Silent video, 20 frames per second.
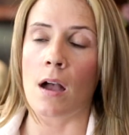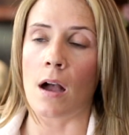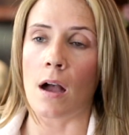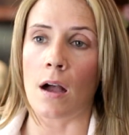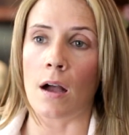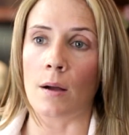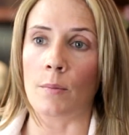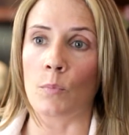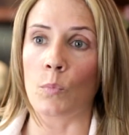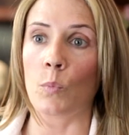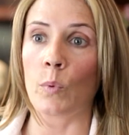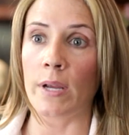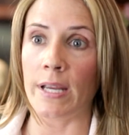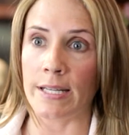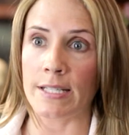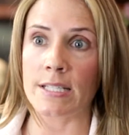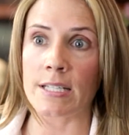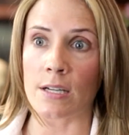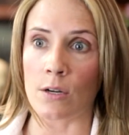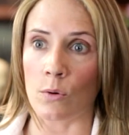um,
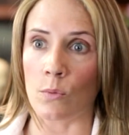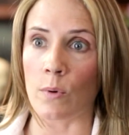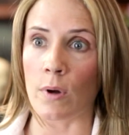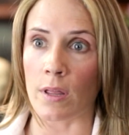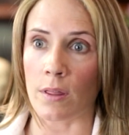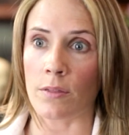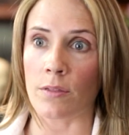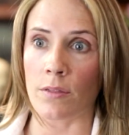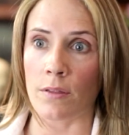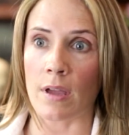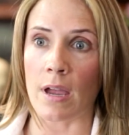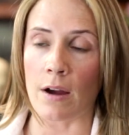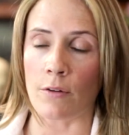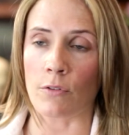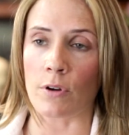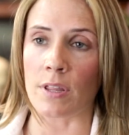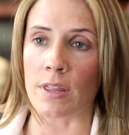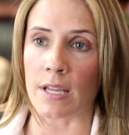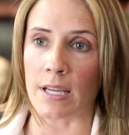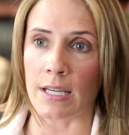we deal with
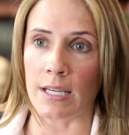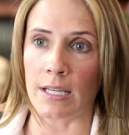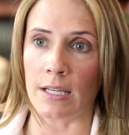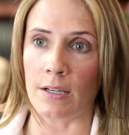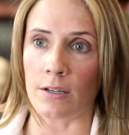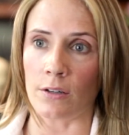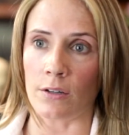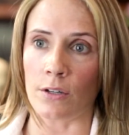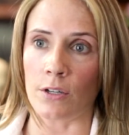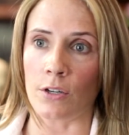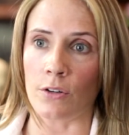everything here.